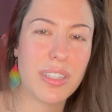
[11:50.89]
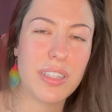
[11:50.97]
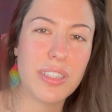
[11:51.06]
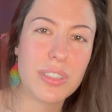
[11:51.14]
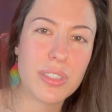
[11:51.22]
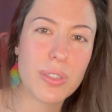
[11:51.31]

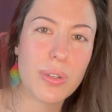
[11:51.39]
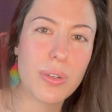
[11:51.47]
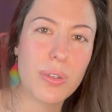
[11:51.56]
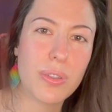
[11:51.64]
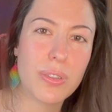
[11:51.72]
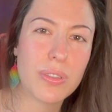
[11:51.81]
The
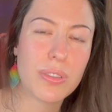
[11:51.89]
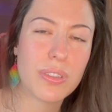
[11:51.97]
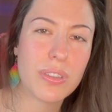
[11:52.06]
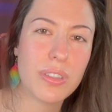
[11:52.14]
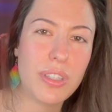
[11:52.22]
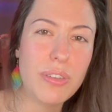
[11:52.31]
soul
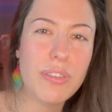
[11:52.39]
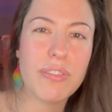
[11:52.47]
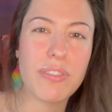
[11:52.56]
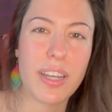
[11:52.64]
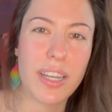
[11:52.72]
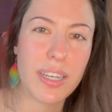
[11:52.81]

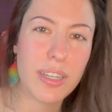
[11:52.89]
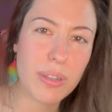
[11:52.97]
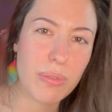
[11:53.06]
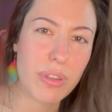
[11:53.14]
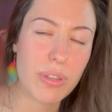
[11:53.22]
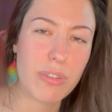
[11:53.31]
unified
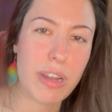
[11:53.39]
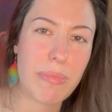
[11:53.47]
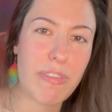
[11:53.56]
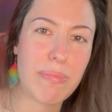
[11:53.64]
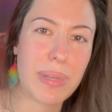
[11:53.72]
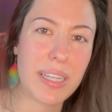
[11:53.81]
with the realm
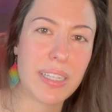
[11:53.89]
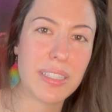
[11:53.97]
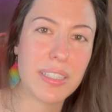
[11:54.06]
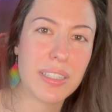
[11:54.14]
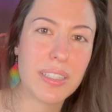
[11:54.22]
of mind,